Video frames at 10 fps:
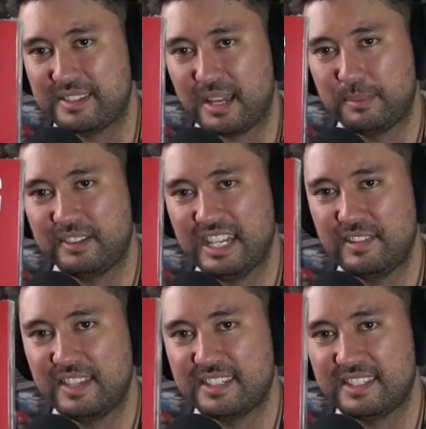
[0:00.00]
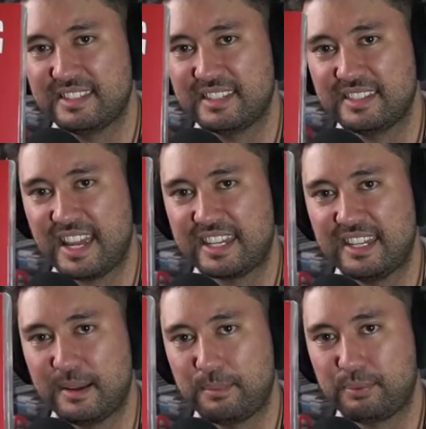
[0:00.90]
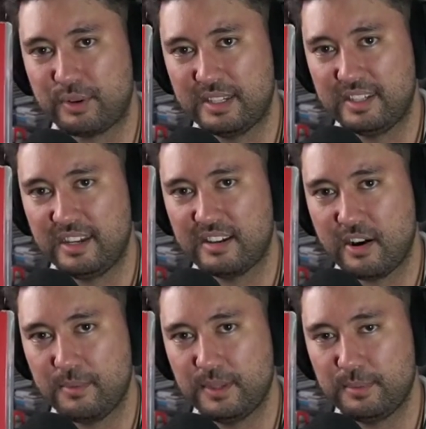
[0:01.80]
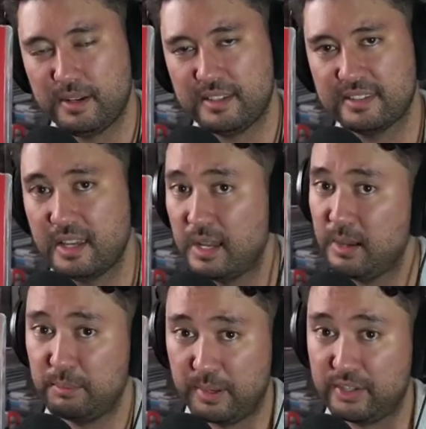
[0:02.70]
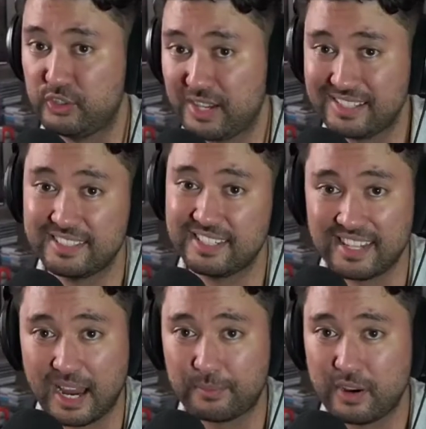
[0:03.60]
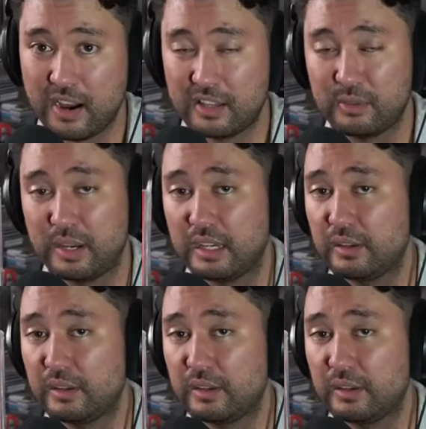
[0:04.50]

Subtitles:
I believe this is the 2nd printing omnibus, but just in time for Halloween.